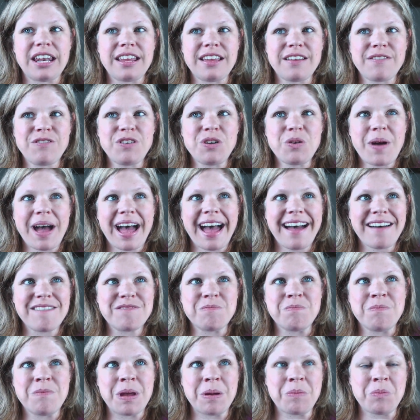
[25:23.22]
and if you
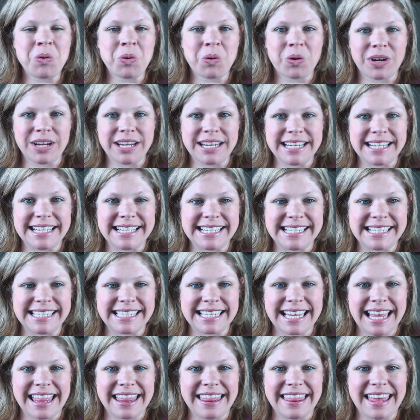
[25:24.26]
have
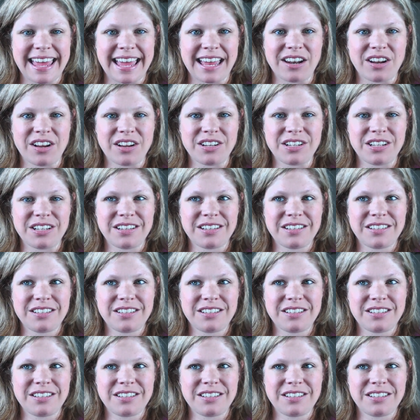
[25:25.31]
memories that